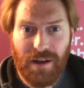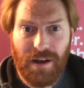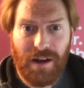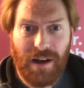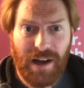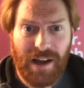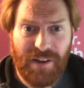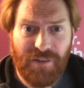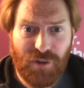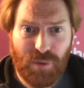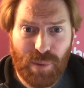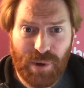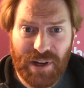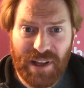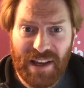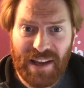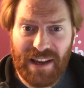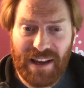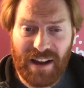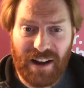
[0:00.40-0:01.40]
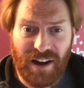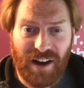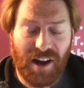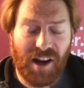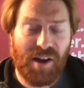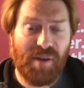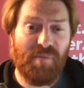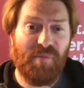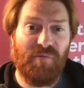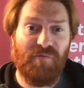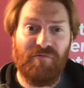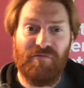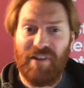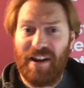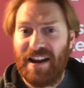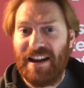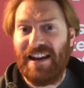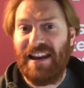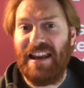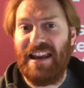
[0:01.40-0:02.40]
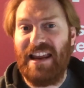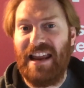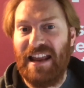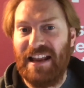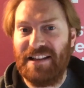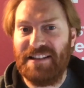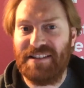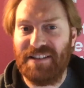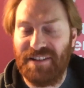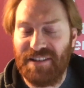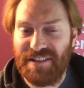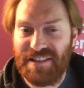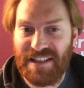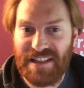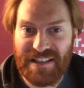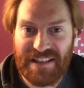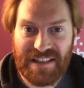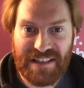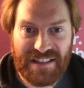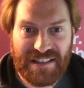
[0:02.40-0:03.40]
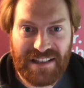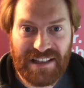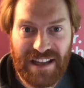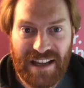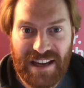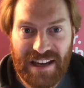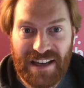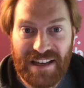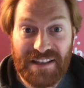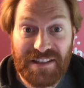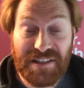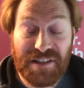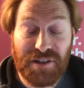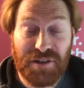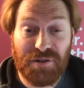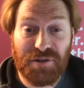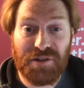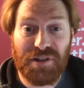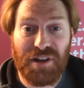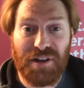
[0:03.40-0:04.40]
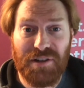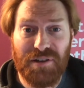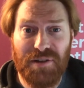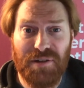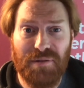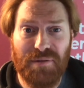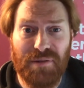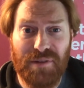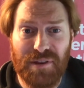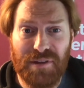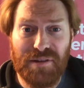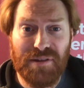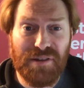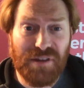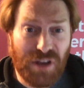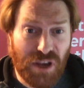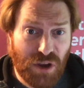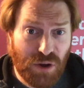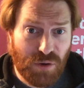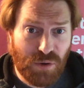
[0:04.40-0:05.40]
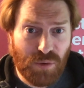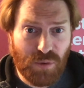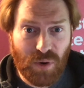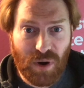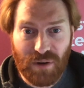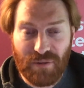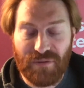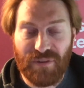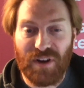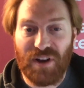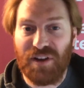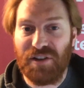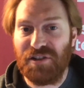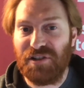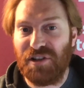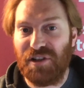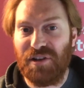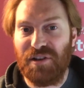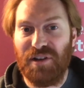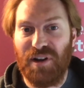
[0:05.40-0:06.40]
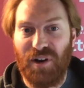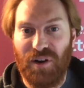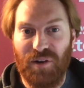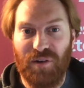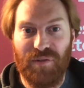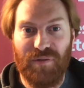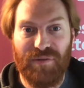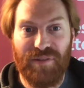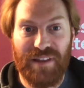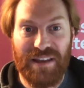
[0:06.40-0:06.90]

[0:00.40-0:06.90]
Hi everybody, I'm really excited today to show you the new version of